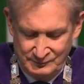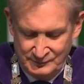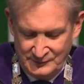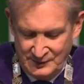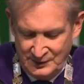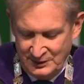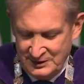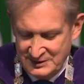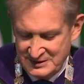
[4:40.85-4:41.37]

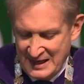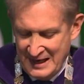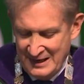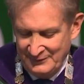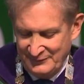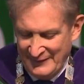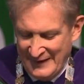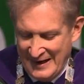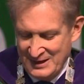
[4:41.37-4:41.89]
You designed
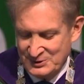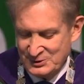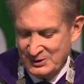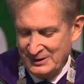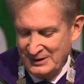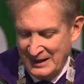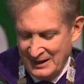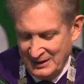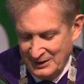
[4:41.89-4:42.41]

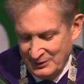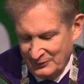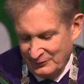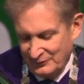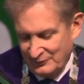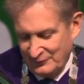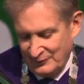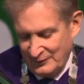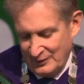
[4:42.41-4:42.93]
fashion out
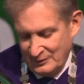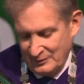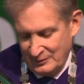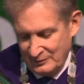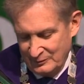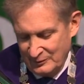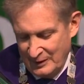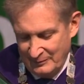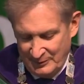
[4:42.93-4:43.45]
of
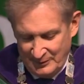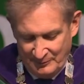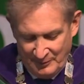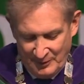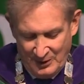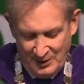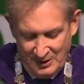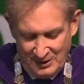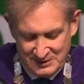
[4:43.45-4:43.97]
rubber
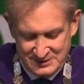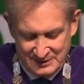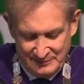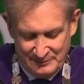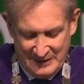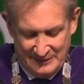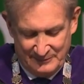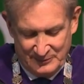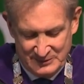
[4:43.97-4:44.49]
balls and
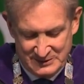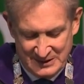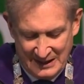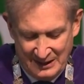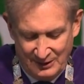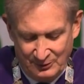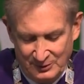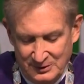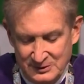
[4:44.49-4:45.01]
paper
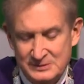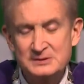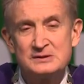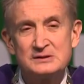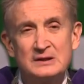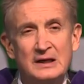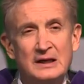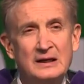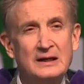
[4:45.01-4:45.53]
towels,
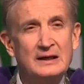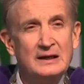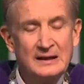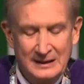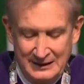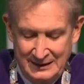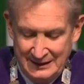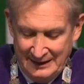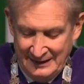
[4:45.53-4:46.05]

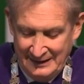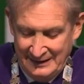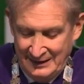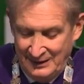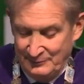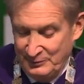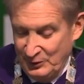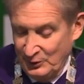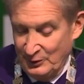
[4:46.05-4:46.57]
and they're
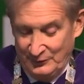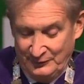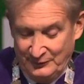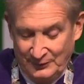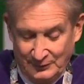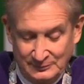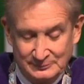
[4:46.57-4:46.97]
beautiful.